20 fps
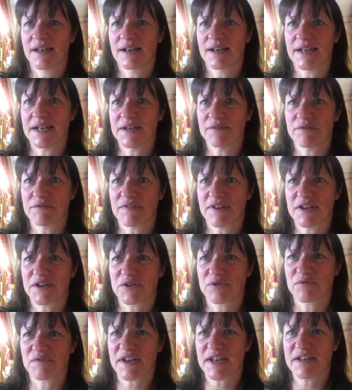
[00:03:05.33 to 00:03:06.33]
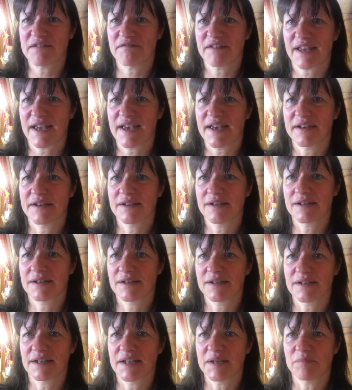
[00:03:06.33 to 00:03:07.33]
leave a vehicle there again,
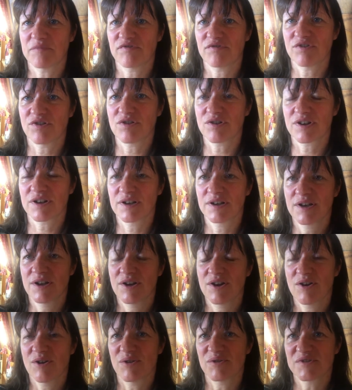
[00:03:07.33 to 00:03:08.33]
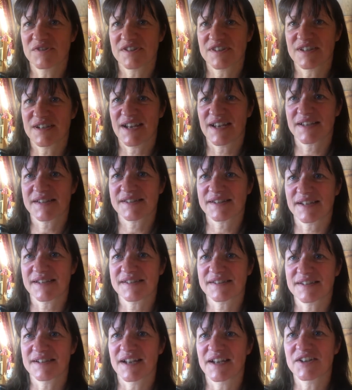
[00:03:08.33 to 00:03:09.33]
leapfrog onto the next
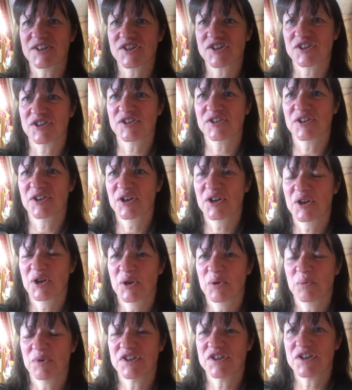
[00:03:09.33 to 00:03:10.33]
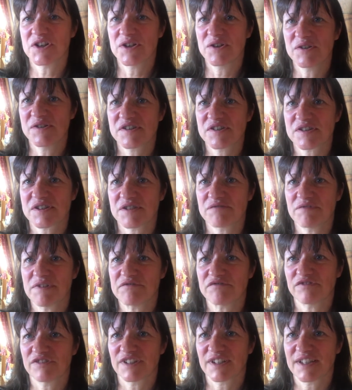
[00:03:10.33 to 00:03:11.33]
destination. We'd used the
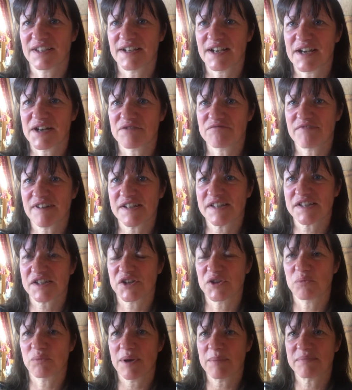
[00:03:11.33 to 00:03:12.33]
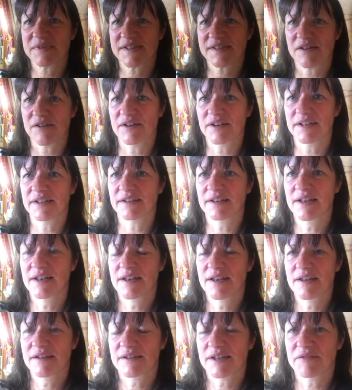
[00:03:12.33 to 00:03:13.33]
River and Canal Rescue website.
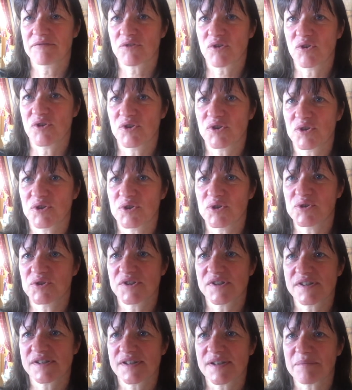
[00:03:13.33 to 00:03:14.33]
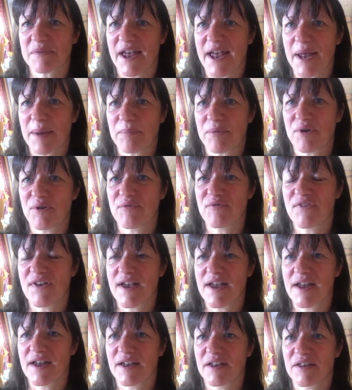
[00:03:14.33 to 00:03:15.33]
They've got a good app on there